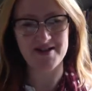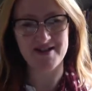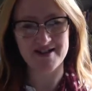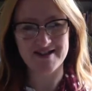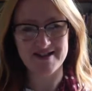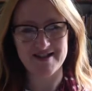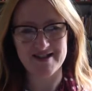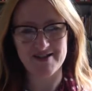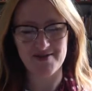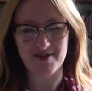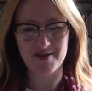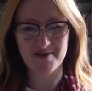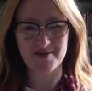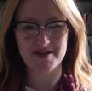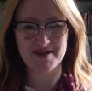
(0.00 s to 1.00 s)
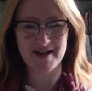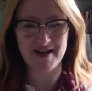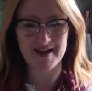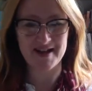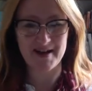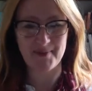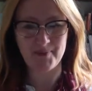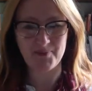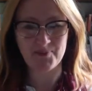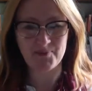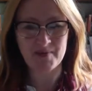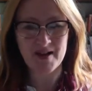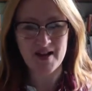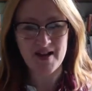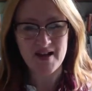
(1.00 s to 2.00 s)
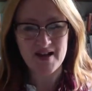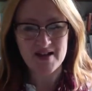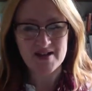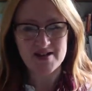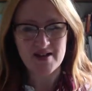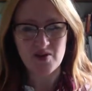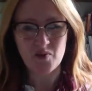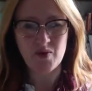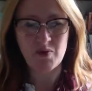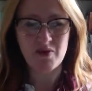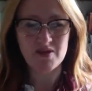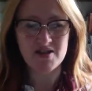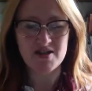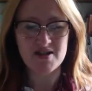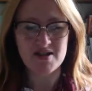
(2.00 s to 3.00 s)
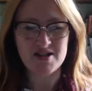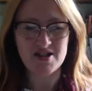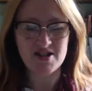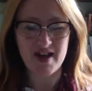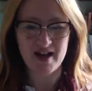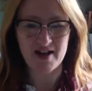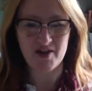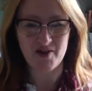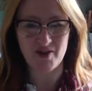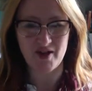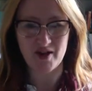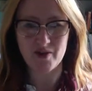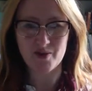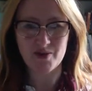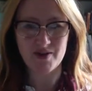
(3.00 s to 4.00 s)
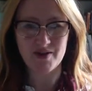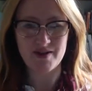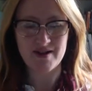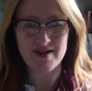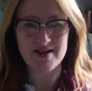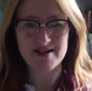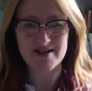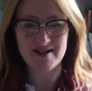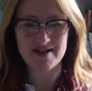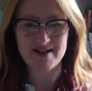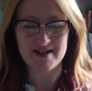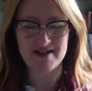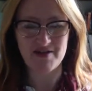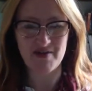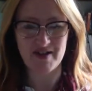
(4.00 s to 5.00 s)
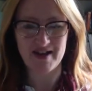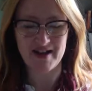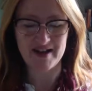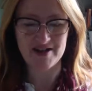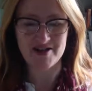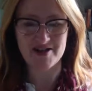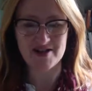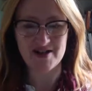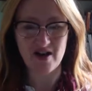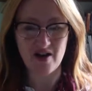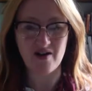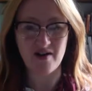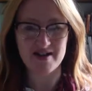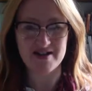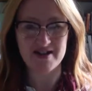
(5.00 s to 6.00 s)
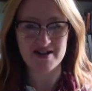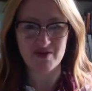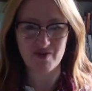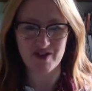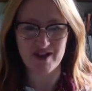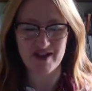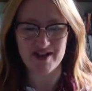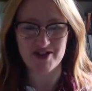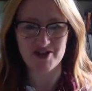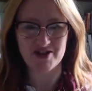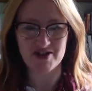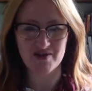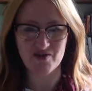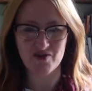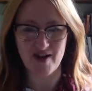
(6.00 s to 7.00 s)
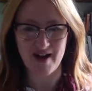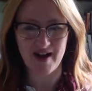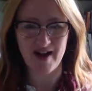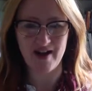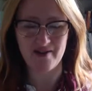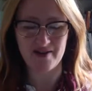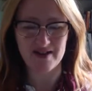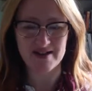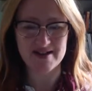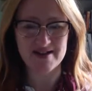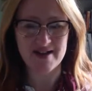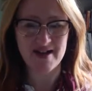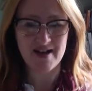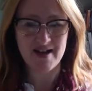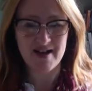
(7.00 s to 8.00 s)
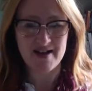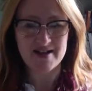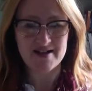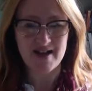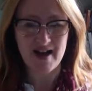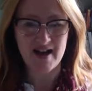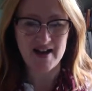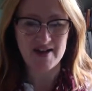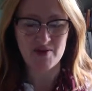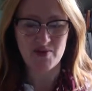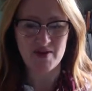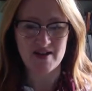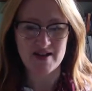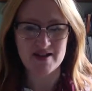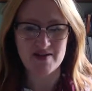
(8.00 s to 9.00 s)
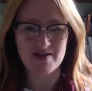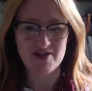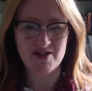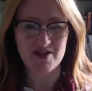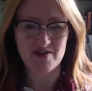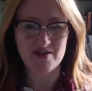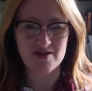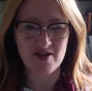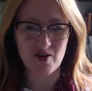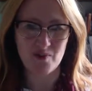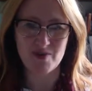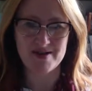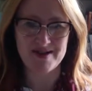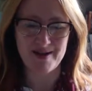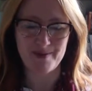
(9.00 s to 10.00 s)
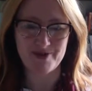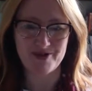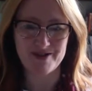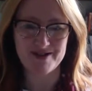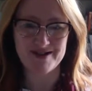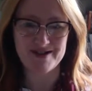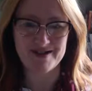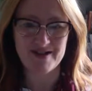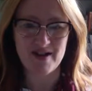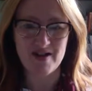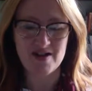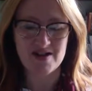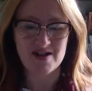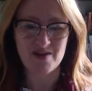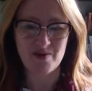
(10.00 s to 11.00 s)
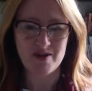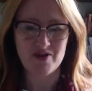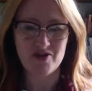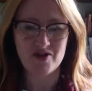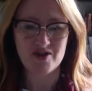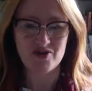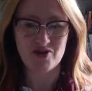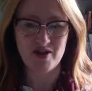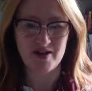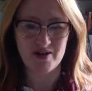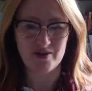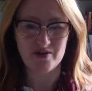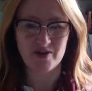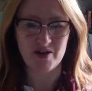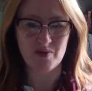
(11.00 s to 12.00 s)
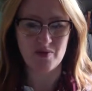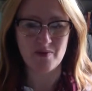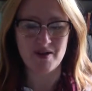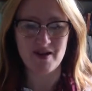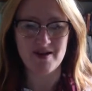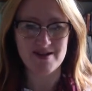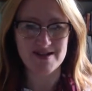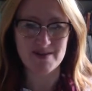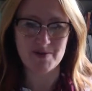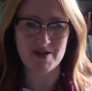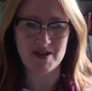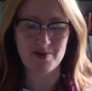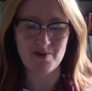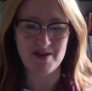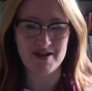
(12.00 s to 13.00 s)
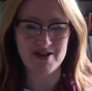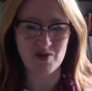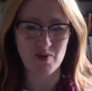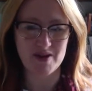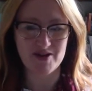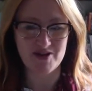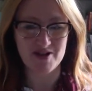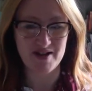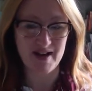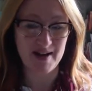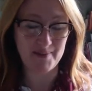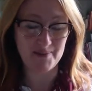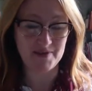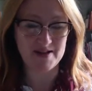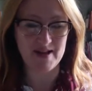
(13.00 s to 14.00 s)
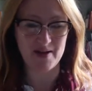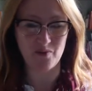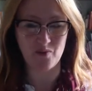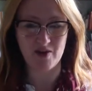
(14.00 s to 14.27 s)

ideas for them to take in. So we wanted to check, though, that these identifications, our identifications of grey areas, tallied with that of students' own perceptions. So we took a trial group and we asked them to complete a questionnaire to say,